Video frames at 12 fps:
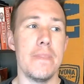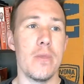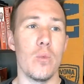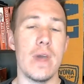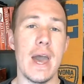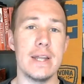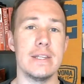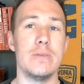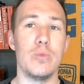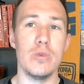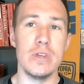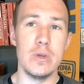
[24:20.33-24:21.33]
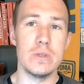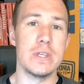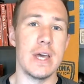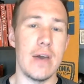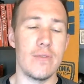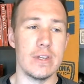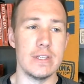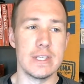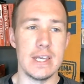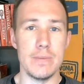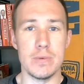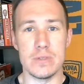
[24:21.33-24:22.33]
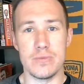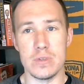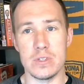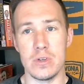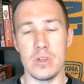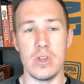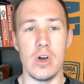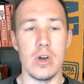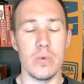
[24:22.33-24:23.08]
we're used to having these keepers for so long.